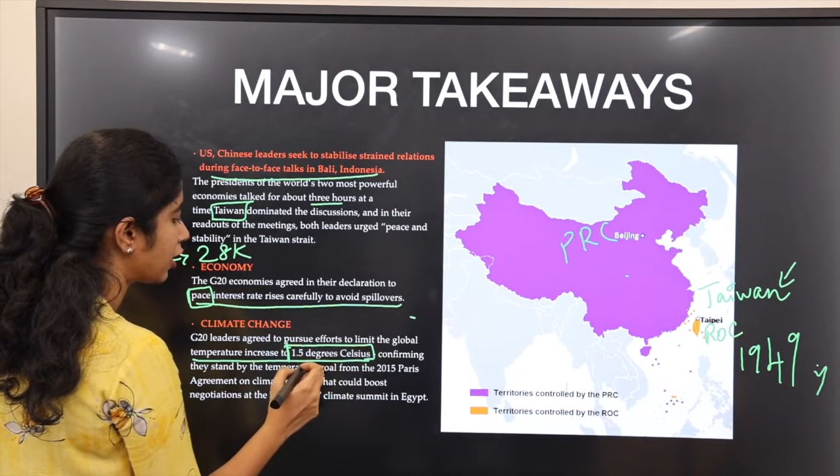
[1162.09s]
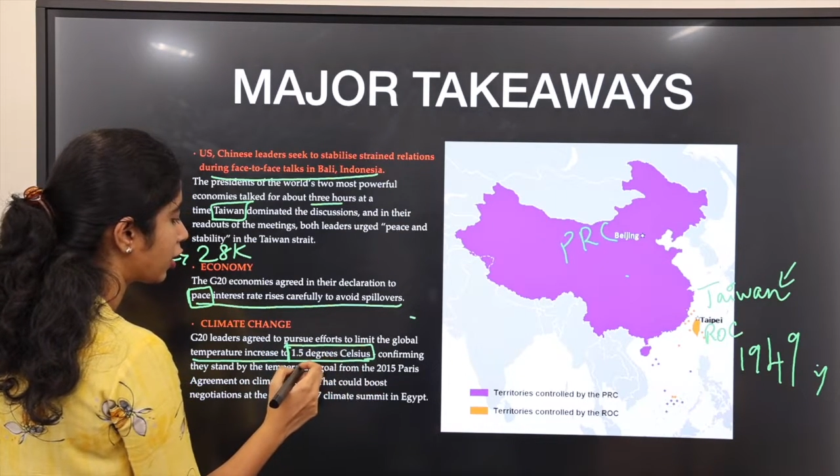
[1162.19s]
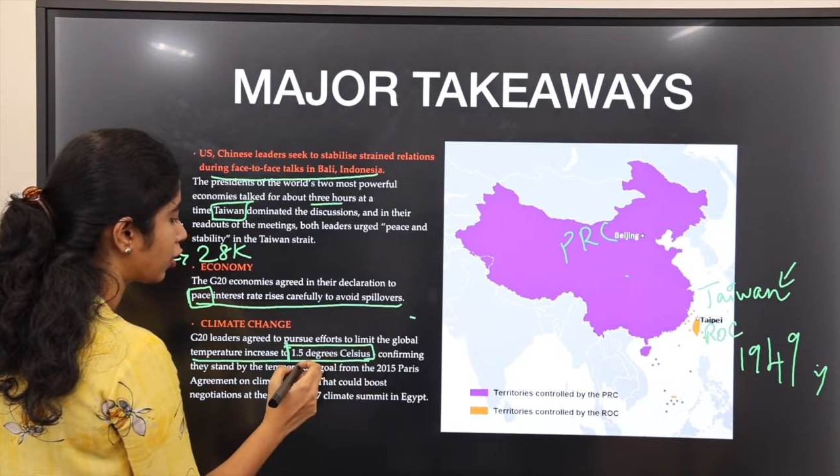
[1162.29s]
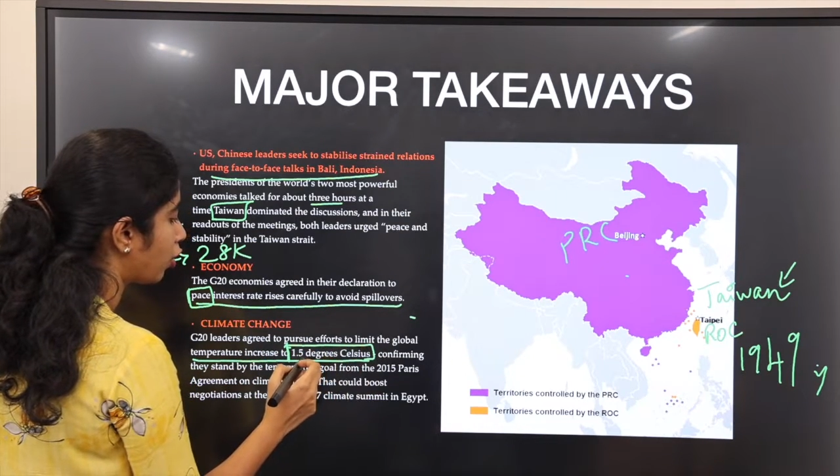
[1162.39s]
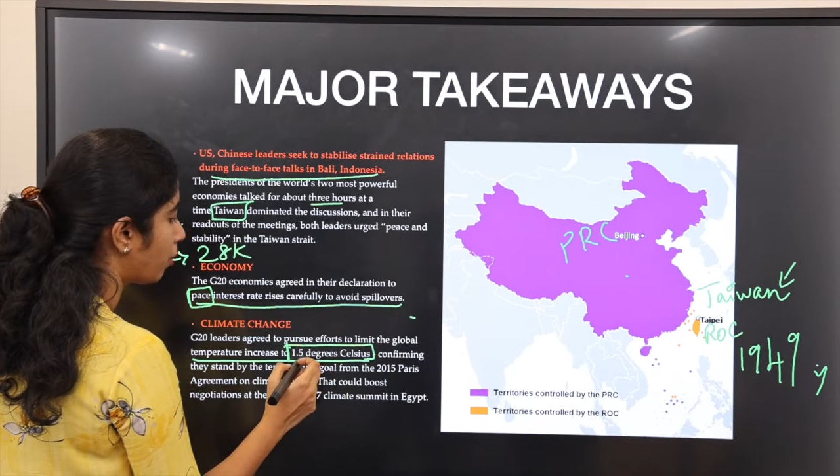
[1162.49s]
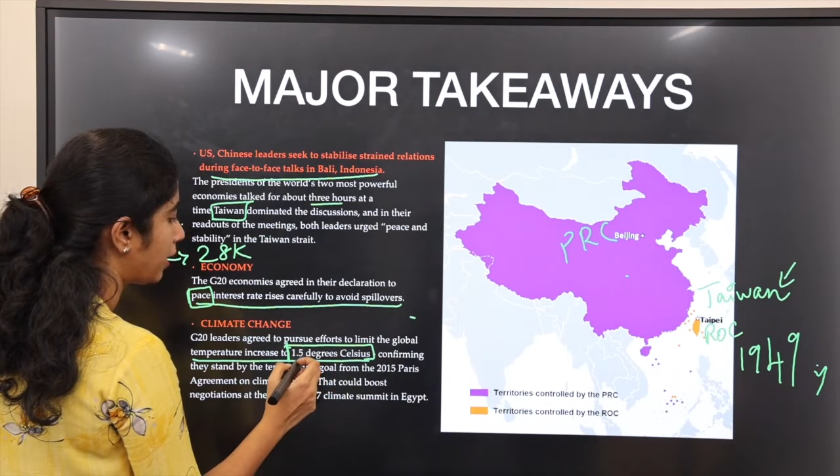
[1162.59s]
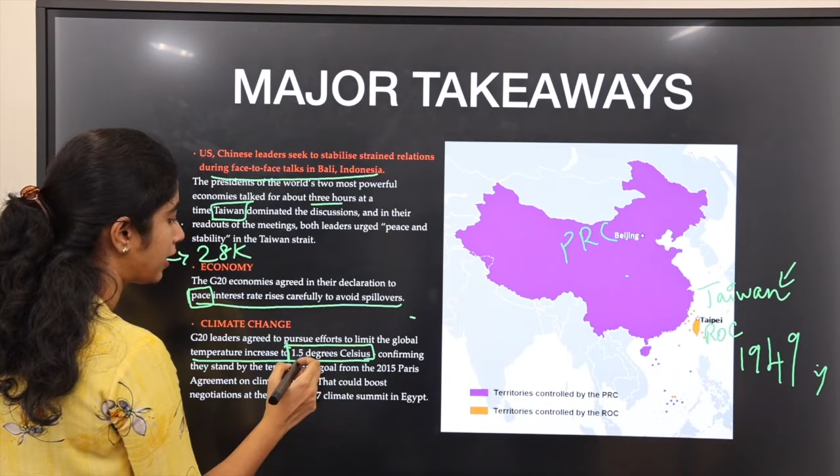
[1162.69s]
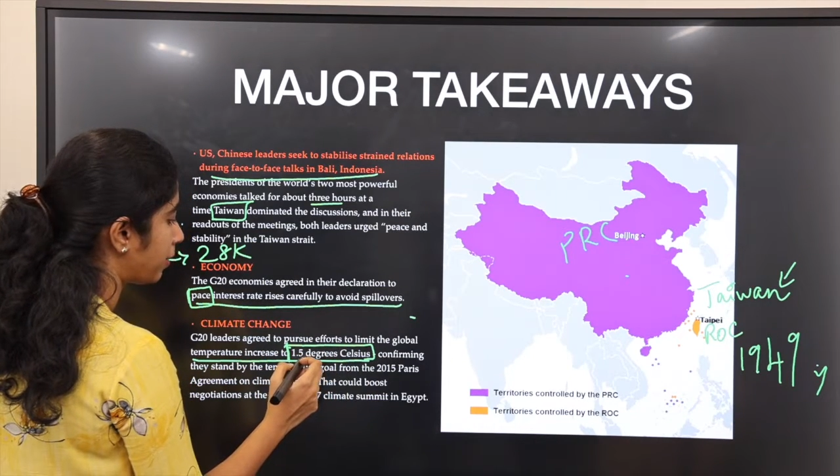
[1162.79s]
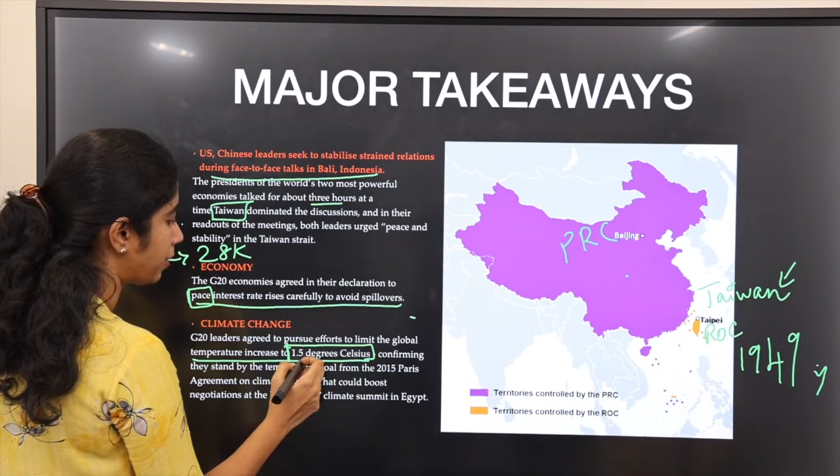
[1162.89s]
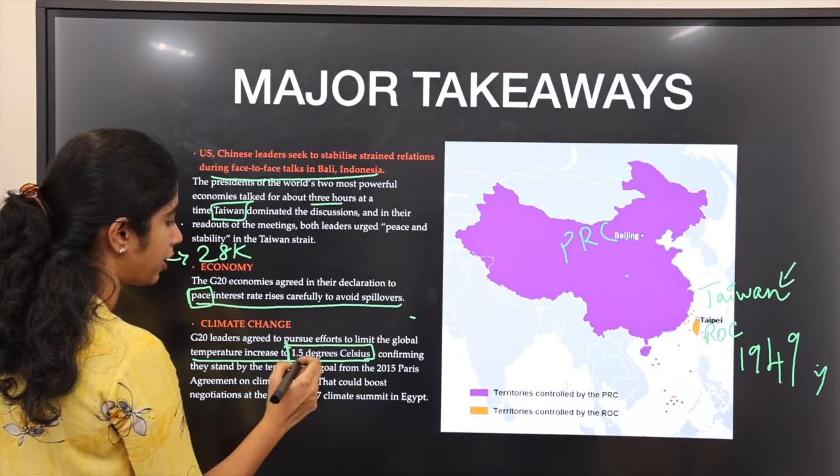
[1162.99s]
the global
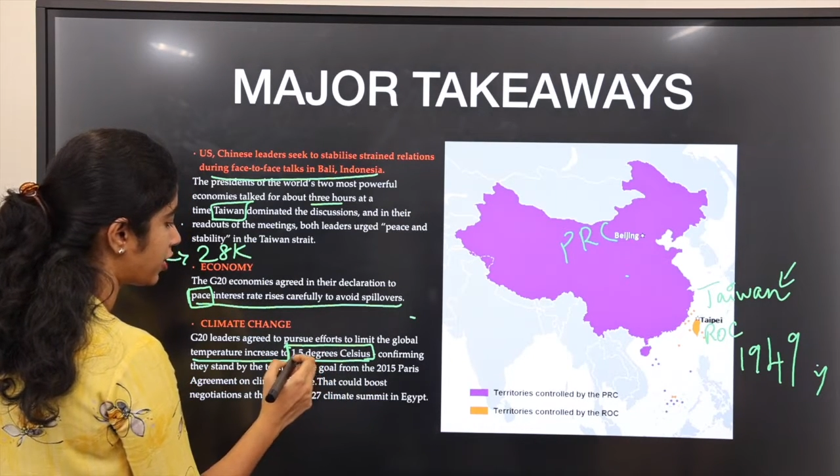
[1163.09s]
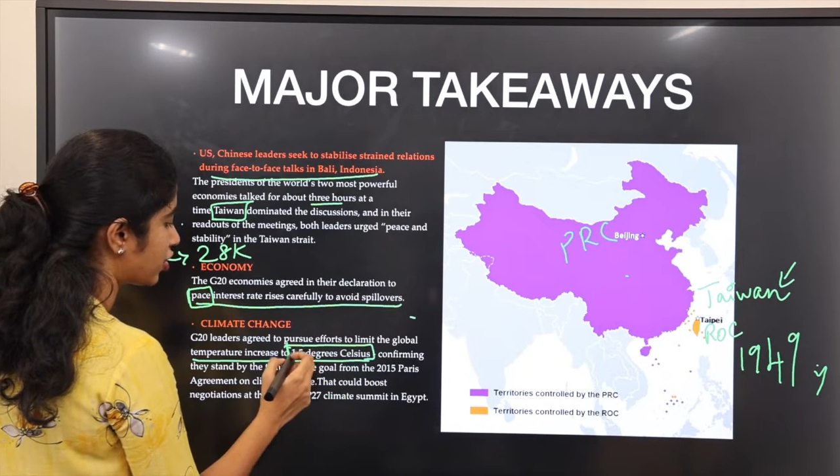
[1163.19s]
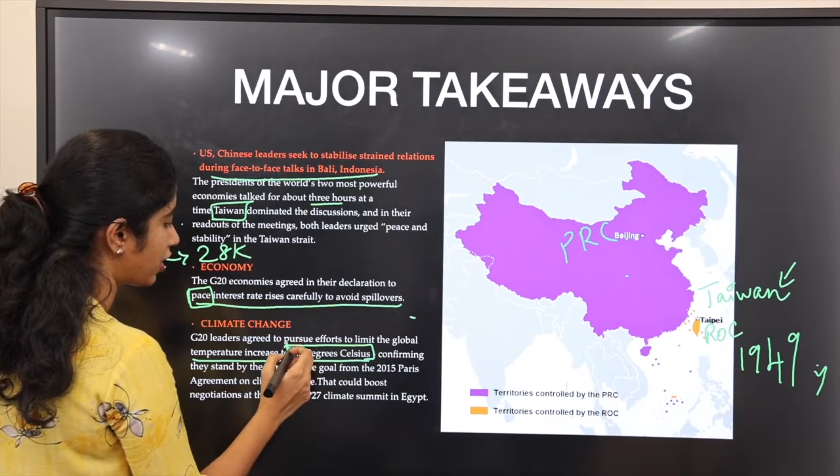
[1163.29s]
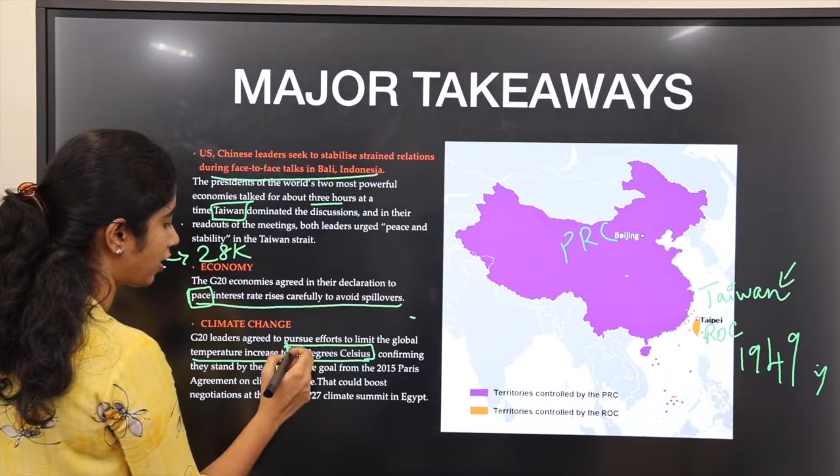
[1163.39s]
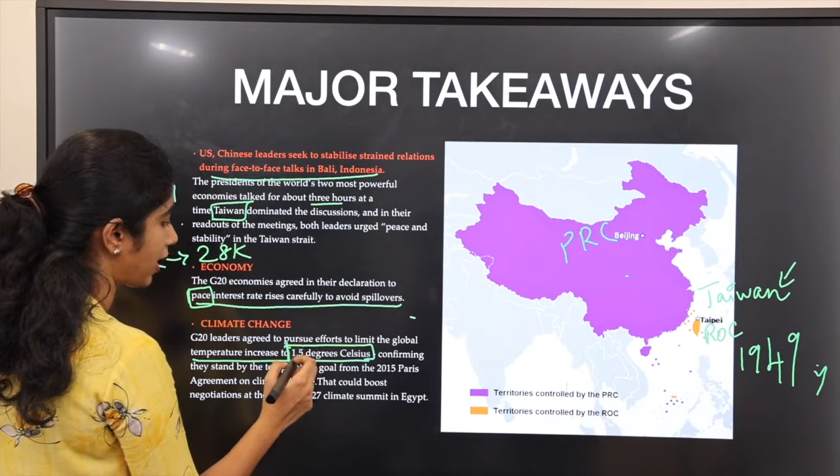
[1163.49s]
temperature